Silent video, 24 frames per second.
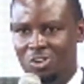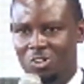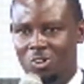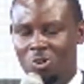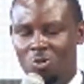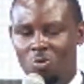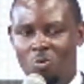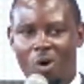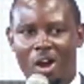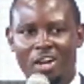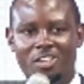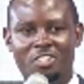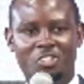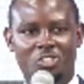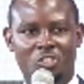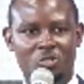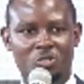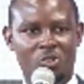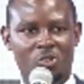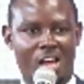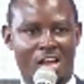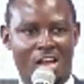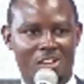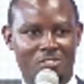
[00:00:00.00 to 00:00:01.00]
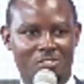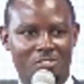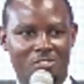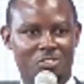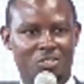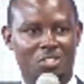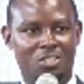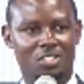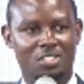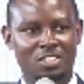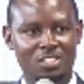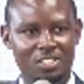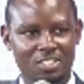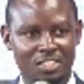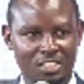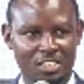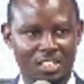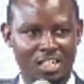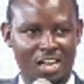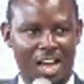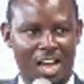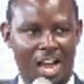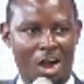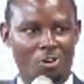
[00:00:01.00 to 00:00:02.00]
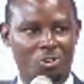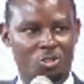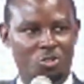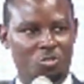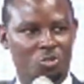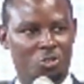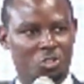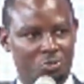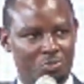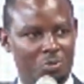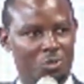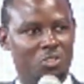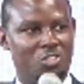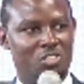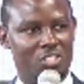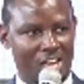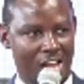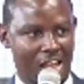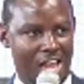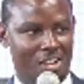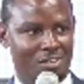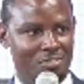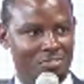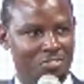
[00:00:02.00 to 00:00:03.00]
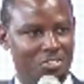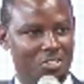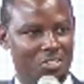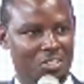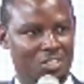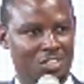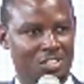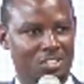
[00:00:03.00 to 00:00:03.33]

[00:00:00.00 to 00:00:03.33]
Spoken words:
What do you love? How do you expose love?